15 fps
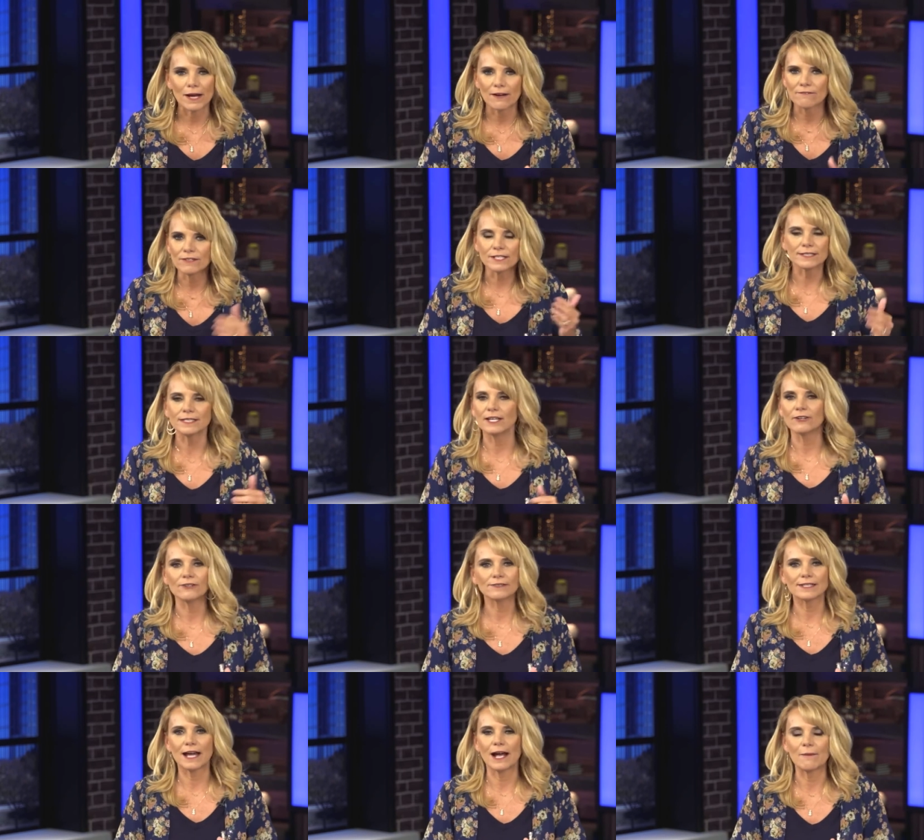every
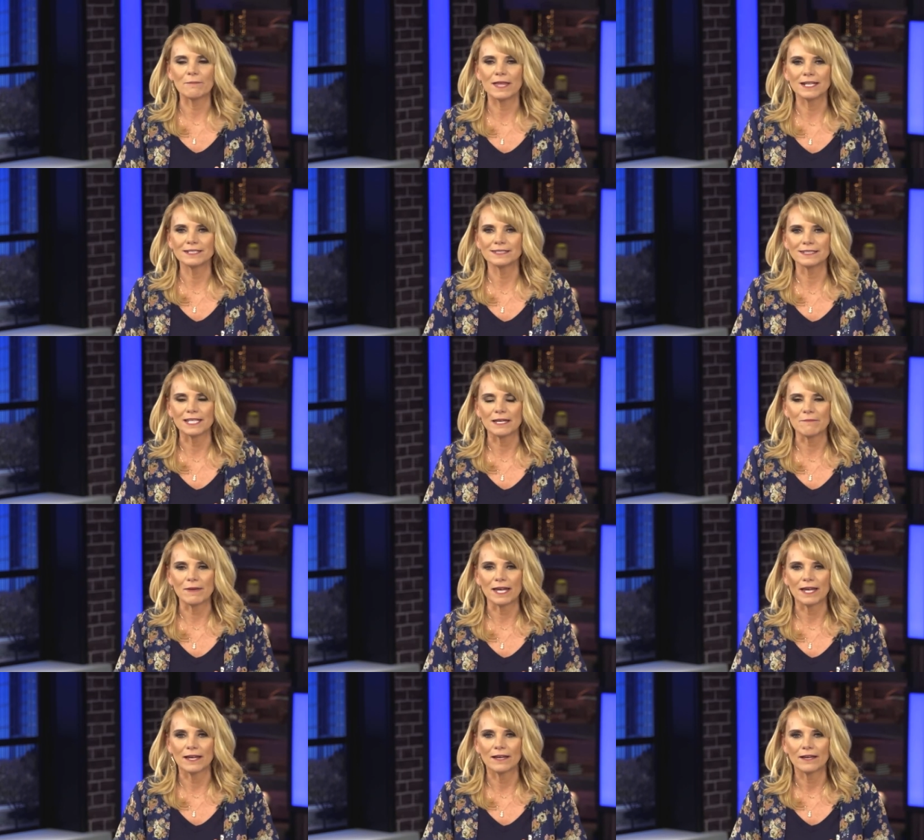single time they see
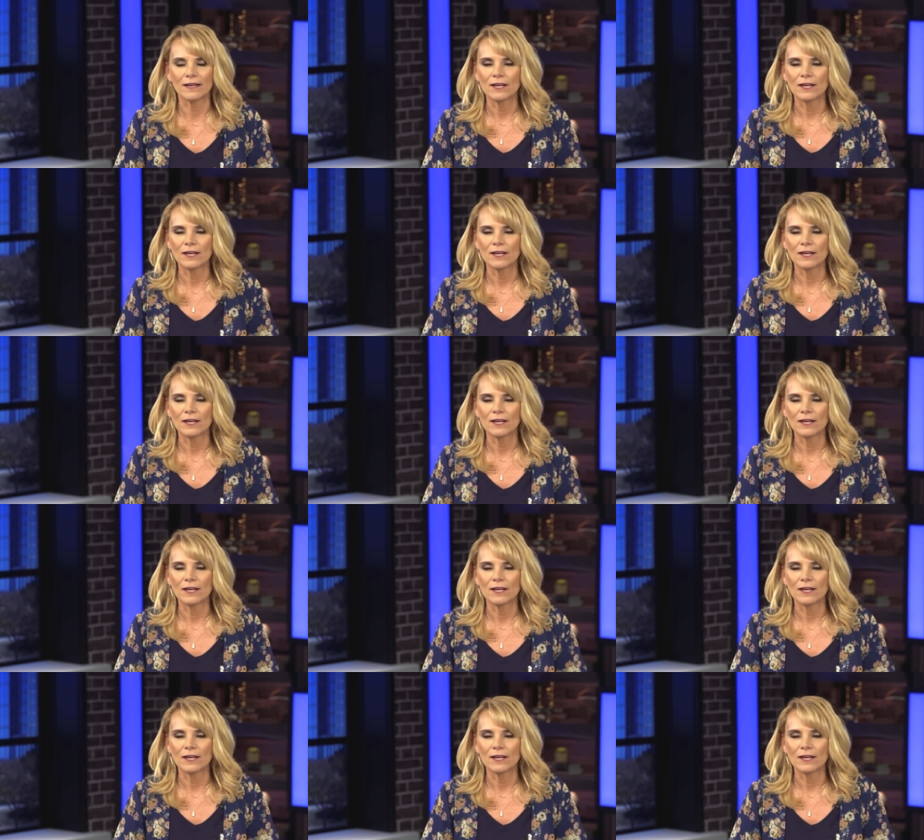me.